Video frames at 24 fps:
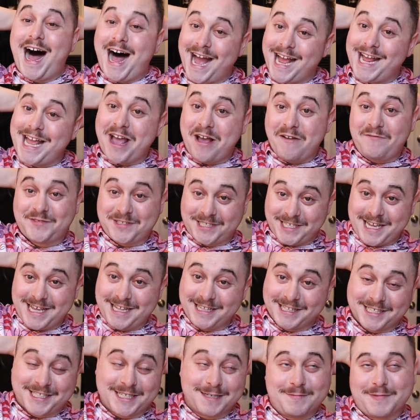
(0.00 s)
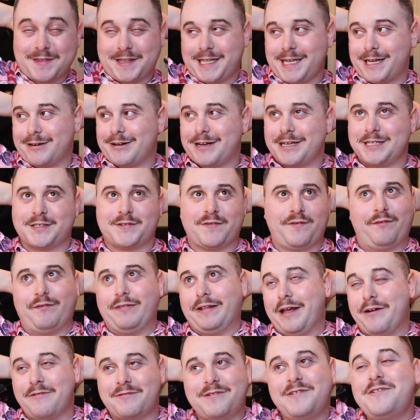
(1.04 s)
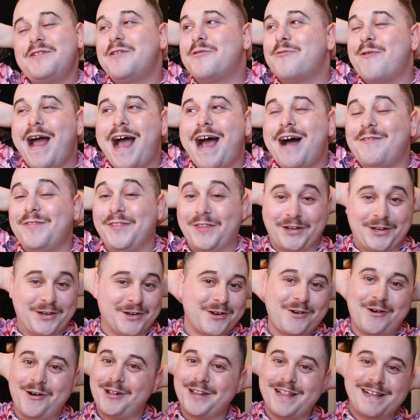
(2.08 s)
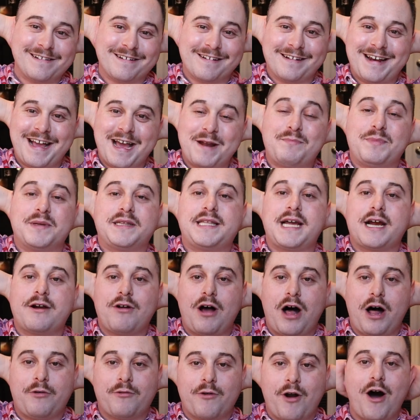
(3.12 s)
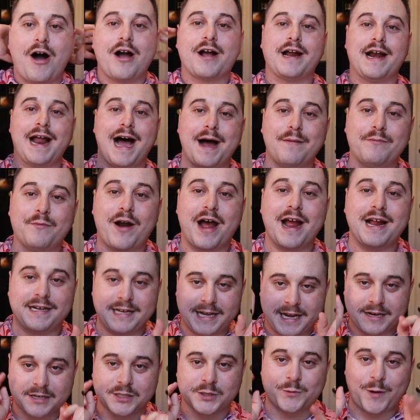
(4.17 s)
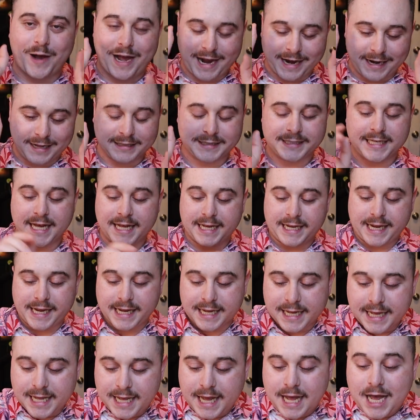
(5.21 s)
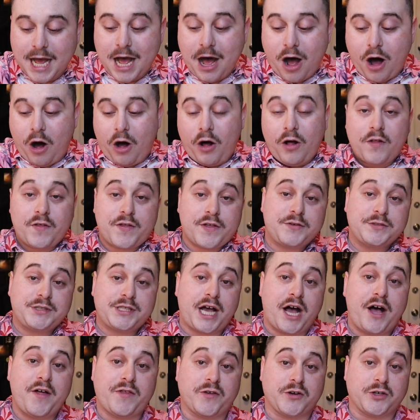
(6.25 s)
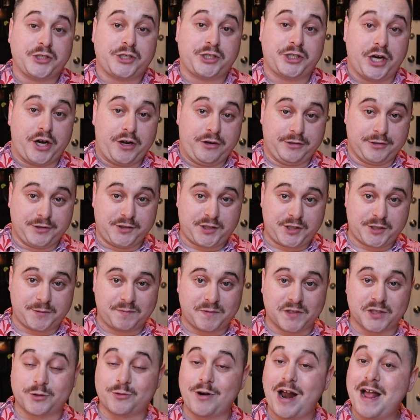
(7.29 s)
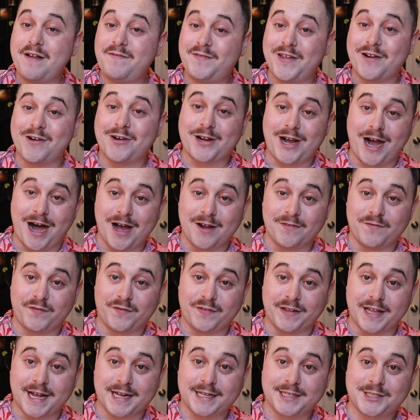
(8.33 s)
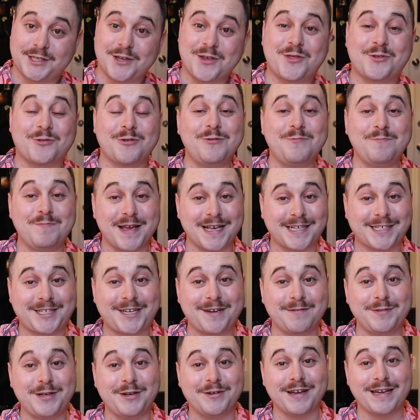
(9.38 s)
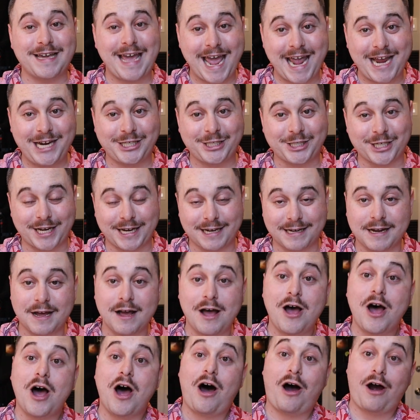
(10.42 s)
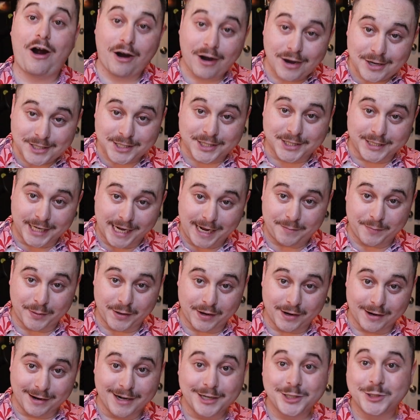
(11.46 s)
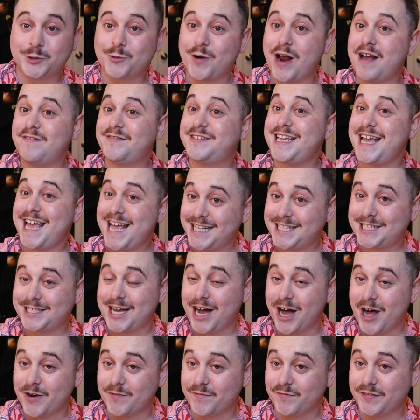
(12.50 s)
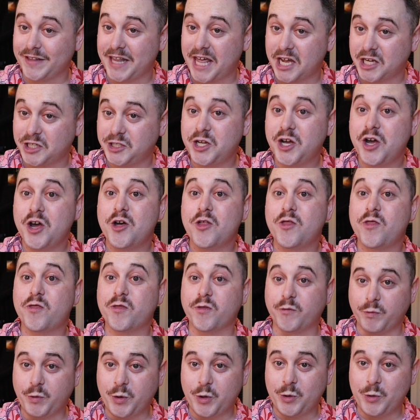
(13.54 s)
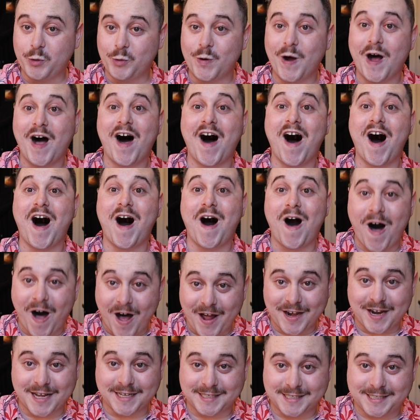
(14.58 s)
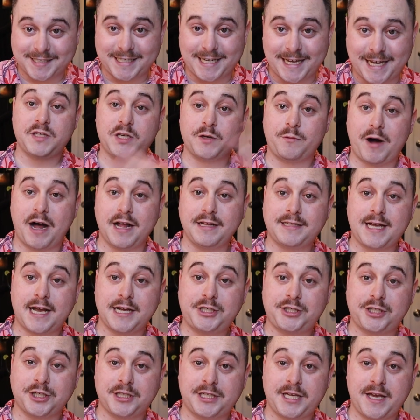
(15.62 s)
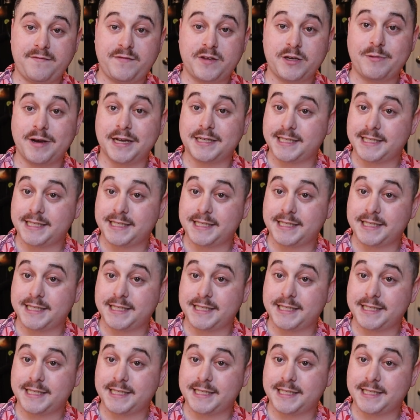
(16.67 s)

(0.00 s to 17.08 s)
I have seen some theories floating around the good old internet, but they're all wrong and I'm right, and here's why, and I'll tell you. All those other shows drive their conflicts through miscommunication. Heartstopper drives its conflict through honesty. You want I should give you